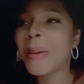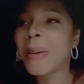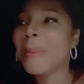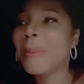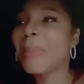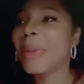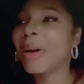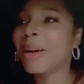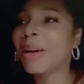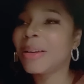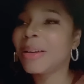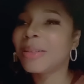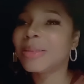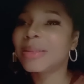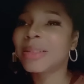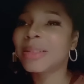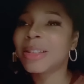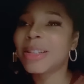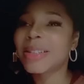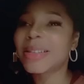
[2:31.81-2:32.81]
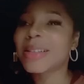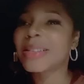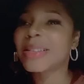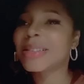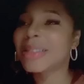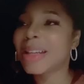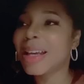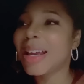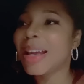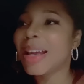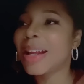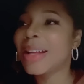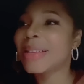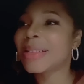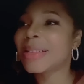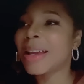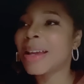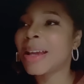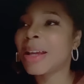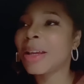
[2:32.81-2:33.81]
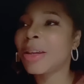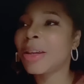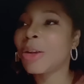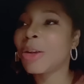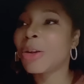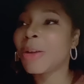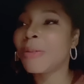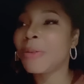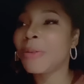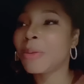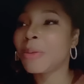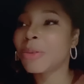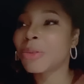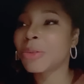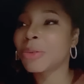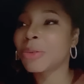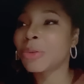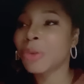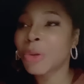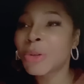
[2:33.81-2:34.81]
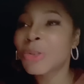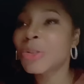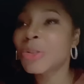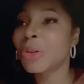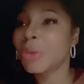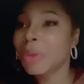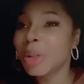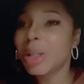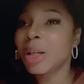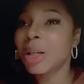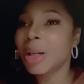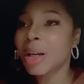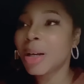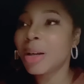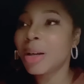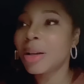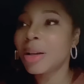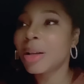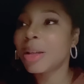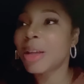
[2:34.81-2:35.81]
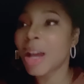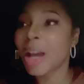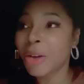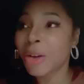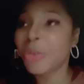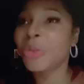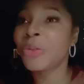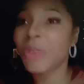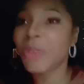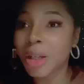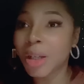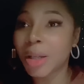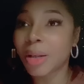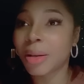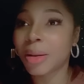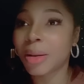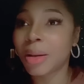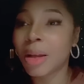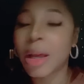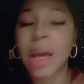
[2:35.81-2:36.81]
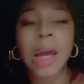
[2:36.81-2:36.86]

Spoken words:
But there's a saying. It's like, you know, those who don't hear, yeah, go feel.